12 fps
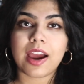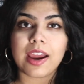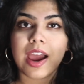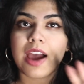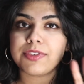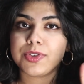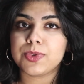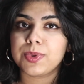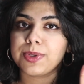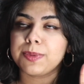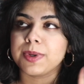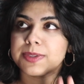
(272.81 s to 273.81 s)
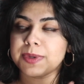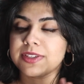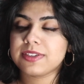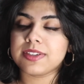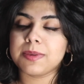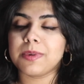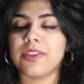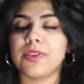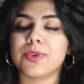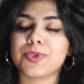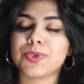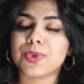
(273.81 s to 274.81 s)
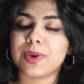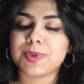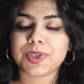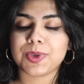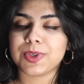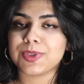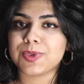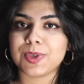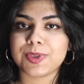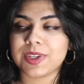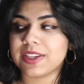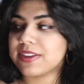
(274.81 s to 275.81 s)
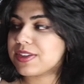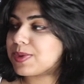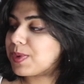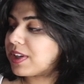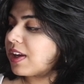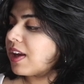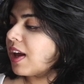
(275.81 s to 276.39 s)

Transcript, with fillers: I have two other books by the same author, so I was curious to also get this one.